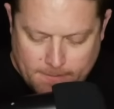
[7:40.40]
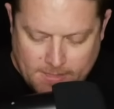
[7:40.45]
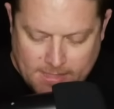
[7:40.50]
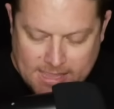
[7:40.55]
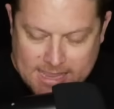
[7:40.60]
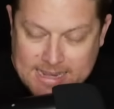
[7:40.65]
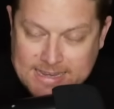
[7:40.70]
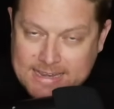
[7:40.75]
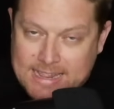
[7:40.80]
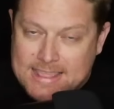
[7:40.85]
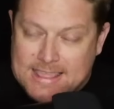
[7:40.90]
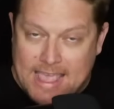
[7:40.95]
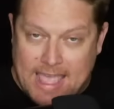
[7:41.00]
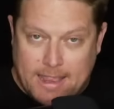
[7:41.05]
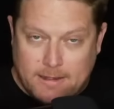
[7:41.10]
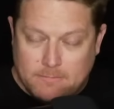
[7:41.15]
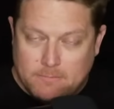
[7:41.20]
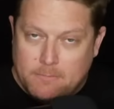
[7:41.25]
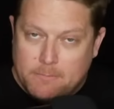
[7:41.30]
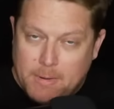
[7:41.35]
He did
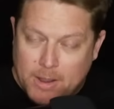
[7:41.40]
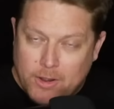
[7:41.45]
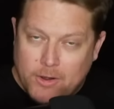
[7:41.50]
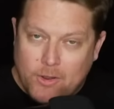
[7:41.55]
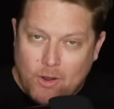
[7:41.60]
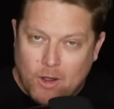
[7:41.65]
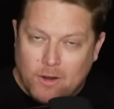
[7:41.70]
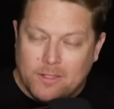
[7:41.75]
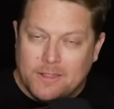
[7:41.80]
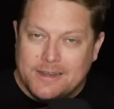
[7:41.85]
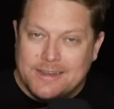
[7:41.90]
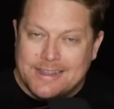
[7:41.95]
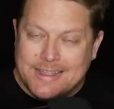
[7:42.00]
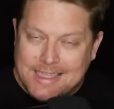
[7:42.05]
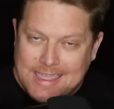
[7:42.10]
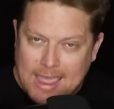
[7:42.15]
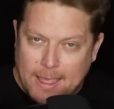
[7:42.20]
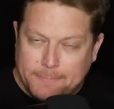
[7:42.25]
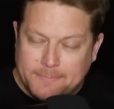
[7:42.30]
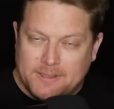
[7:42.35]
that. Merrick Garland
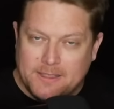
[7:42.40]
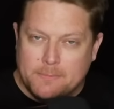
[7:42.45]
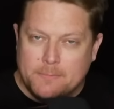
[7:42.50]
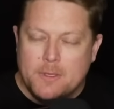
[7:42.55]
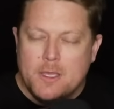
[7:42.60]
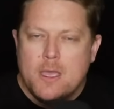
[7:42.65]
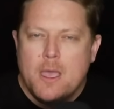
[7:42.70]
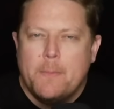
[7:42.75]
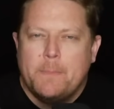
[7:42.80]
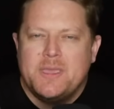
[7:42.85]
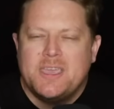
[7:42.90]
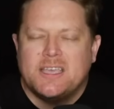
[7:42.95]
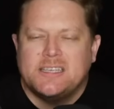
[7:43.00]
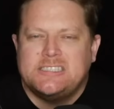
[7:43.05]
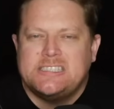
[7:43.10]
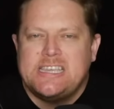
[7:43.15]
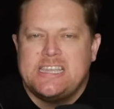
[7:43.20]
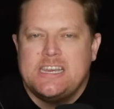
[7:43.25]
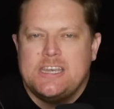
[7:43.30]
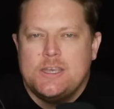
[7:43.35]
kept him because
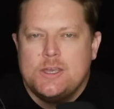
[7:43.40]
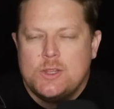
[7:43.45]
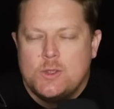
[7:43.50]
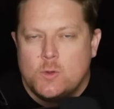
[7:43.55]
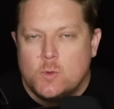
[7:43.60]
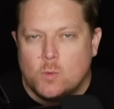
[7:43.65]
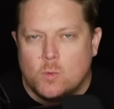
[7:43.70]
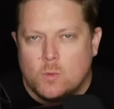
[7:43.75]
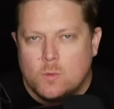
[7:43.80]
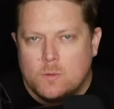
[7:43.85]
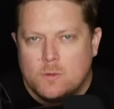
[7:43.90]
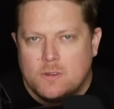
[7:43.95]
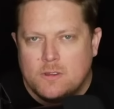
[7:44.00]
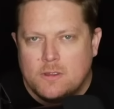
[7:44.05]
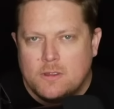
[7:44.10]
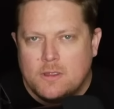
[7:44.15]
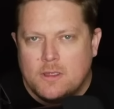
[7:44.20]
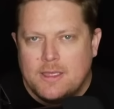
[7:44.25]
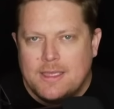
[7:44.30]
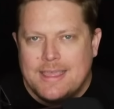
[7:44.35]
he knew
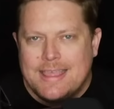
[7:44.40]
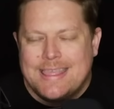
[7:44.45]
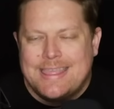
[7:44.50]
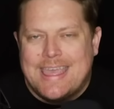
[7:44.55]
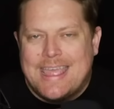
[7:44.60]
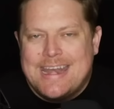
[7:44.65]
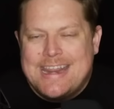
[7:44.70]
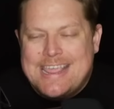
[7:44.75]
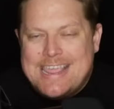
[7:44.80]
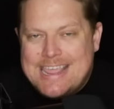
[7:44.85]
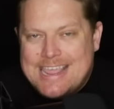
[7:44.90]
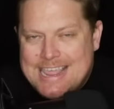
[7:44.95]
that